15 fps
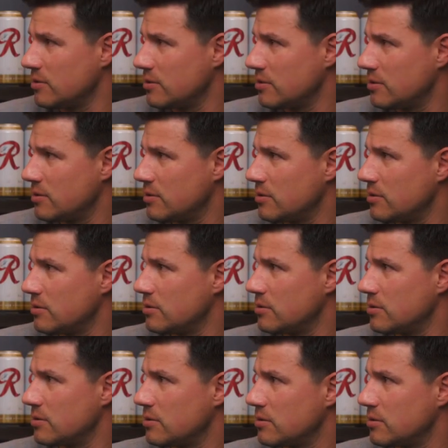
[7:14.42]

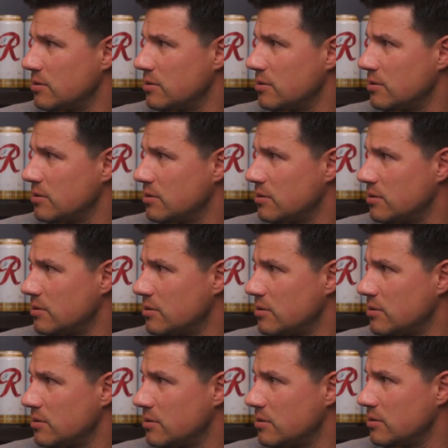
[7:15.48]

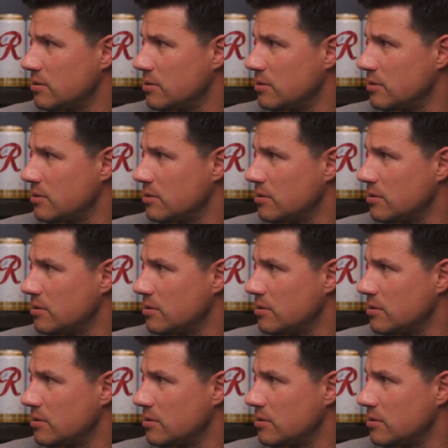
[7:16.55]
The person shown says nothing.